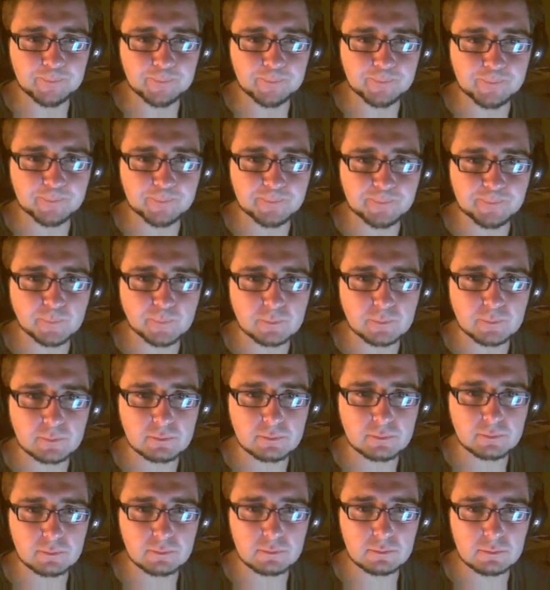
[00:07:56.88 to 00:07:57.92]

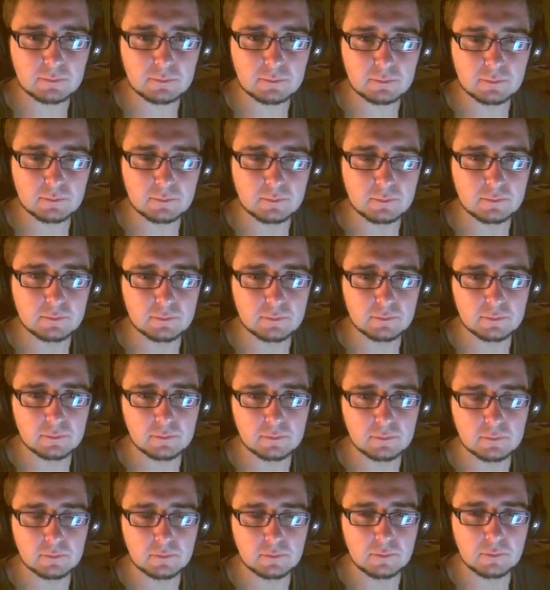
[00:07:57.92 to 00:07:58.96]

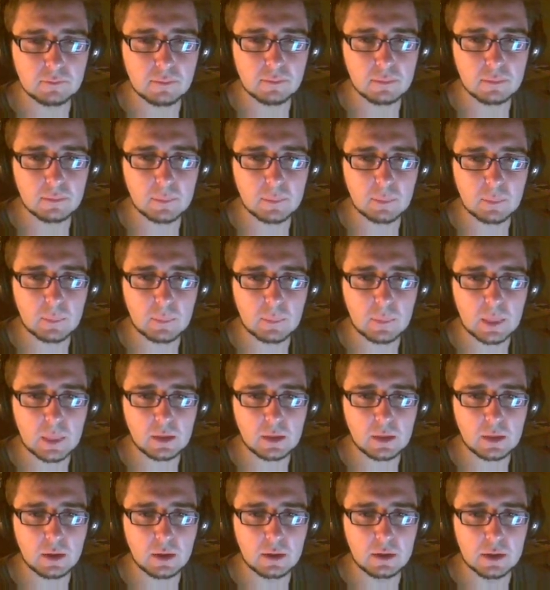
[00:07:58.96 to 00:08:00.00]

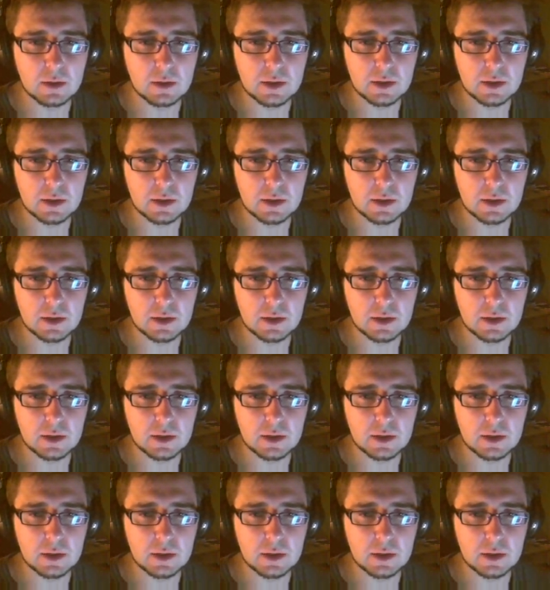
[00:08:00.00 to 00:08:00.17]
Nothing is said.